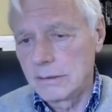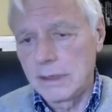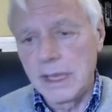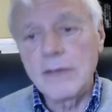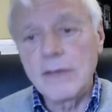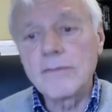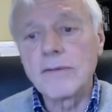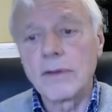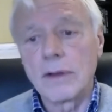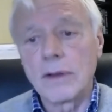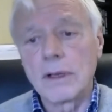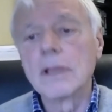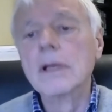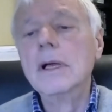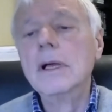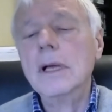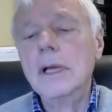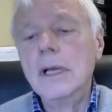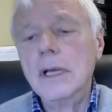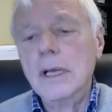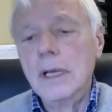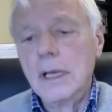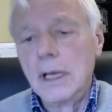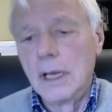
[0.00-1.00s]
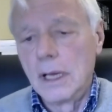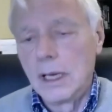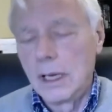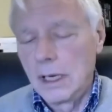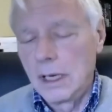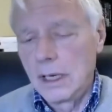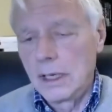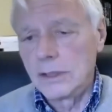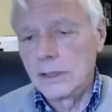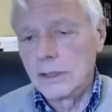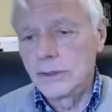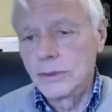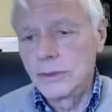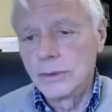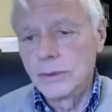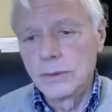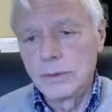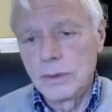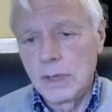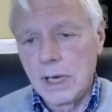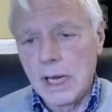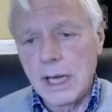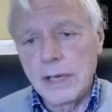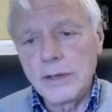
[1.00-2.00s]
level
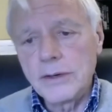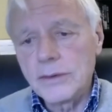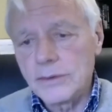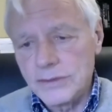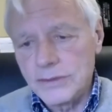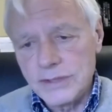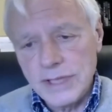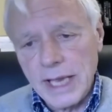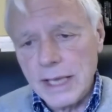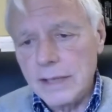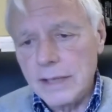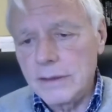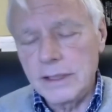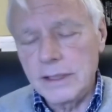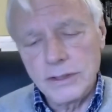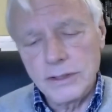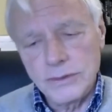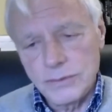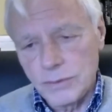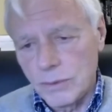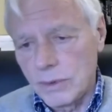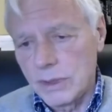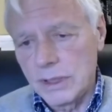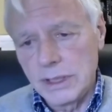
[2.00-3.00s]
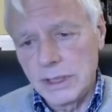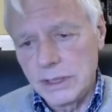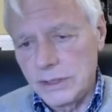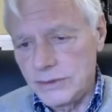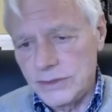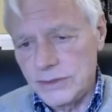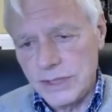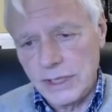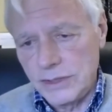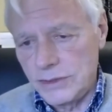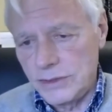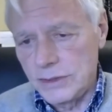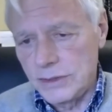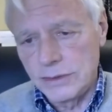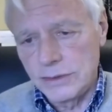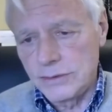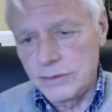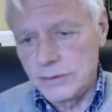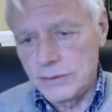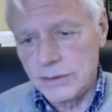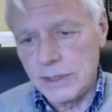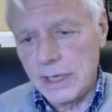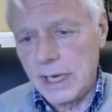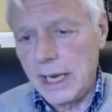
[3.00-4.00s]
to understand these
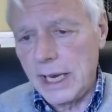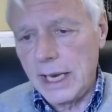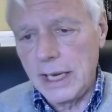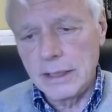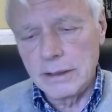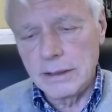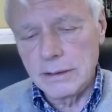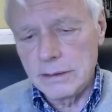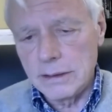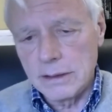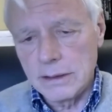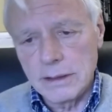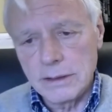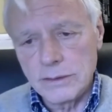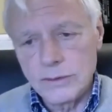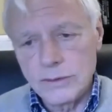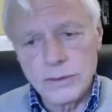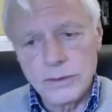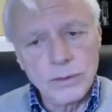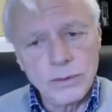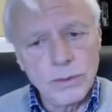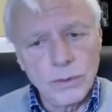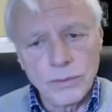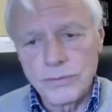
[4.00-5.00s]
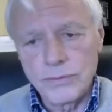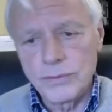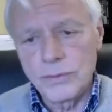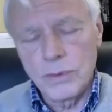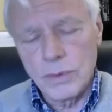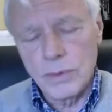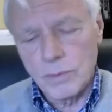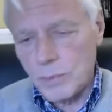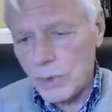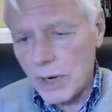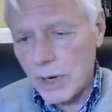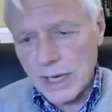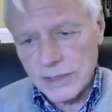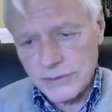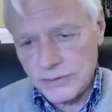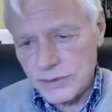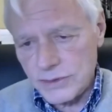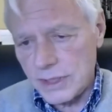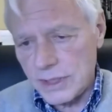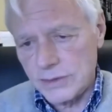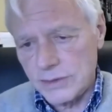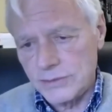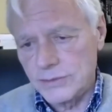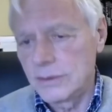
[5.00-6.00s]
organizations and to go through a
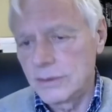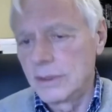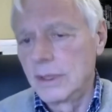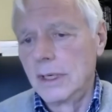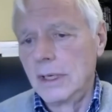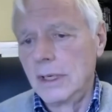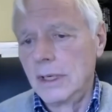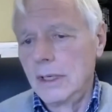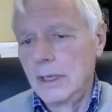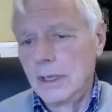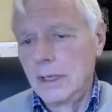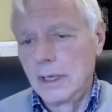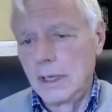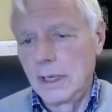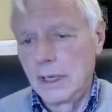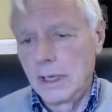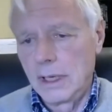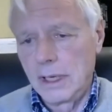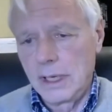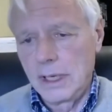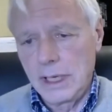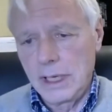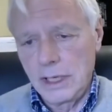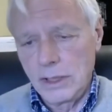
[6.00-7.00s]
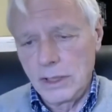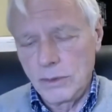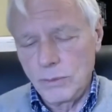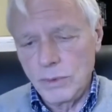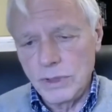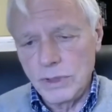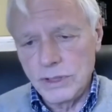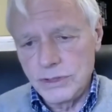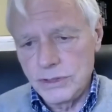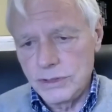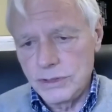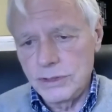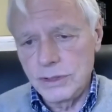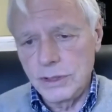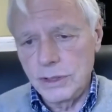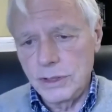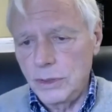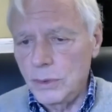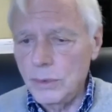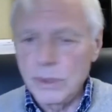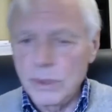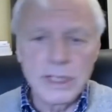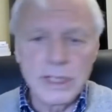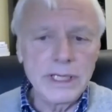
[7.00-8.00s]
process in which
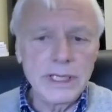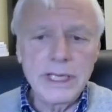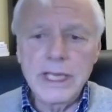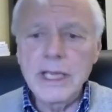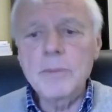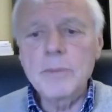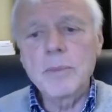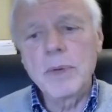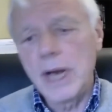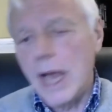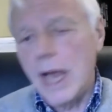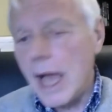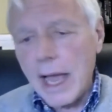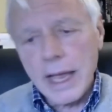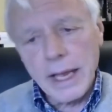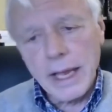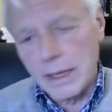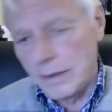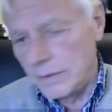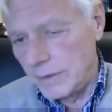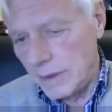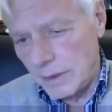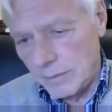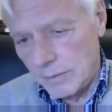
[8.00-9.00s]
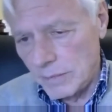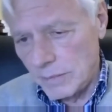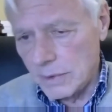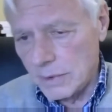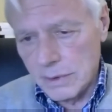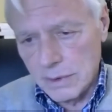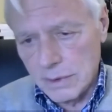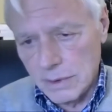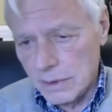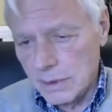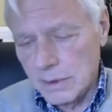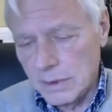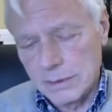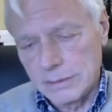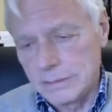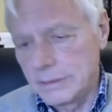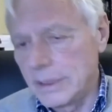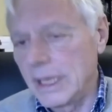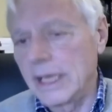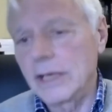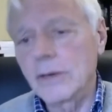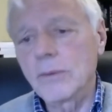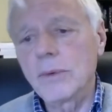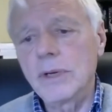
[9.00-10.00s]
you can keep an eye on them,
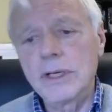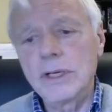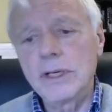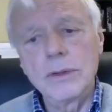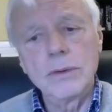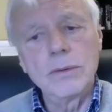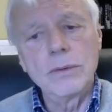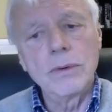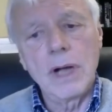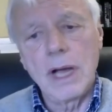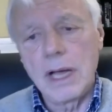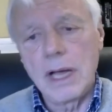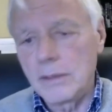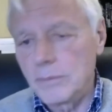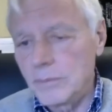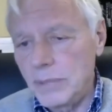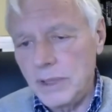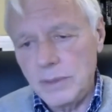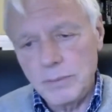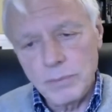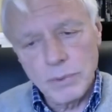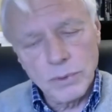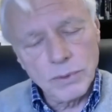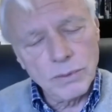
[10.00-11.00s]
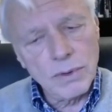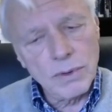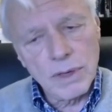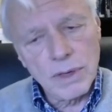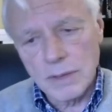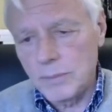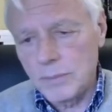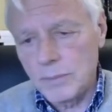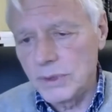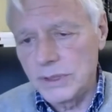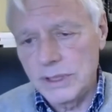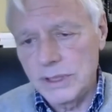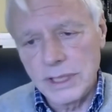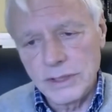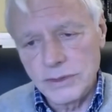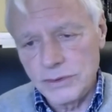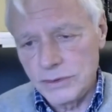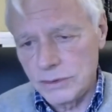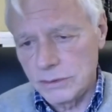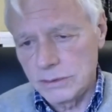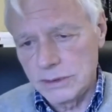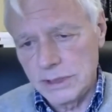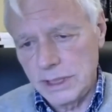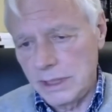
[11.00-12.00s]
like we do on people who are
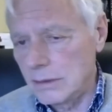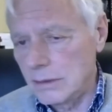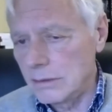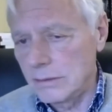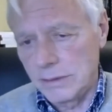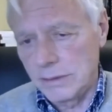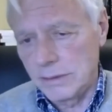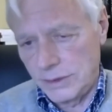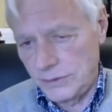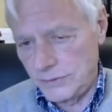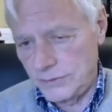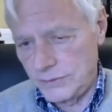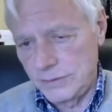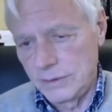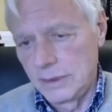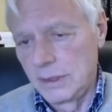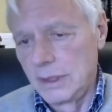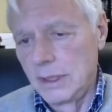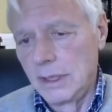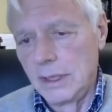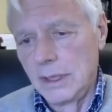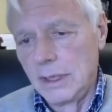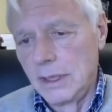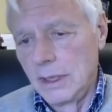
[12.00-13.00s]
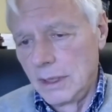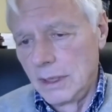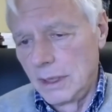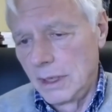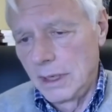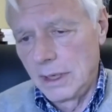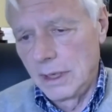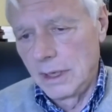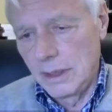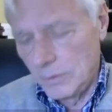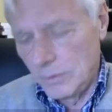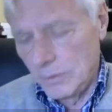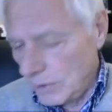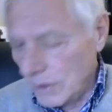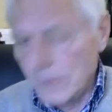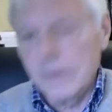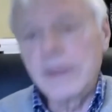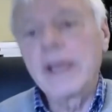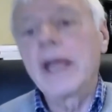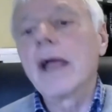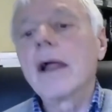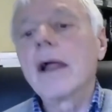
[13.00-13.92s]
potential terrorists. Well, they